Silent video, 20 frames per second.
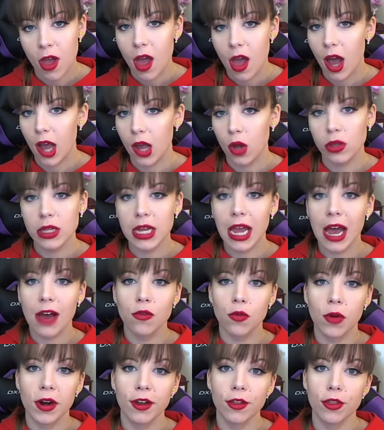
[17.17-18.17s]
I only have
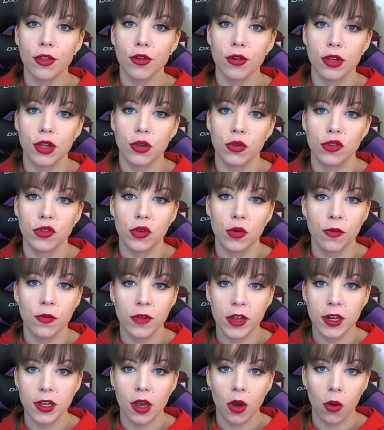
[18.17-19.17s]
one other YouTube
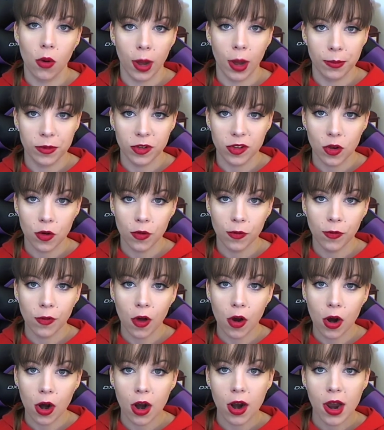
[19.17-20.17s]
video up so
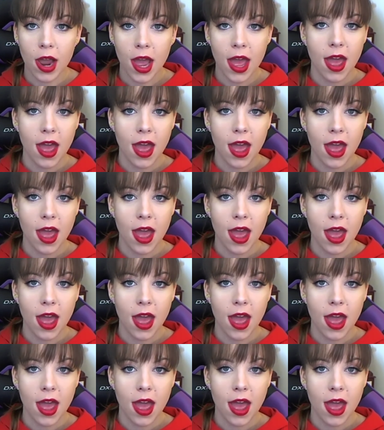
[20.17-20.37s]
far,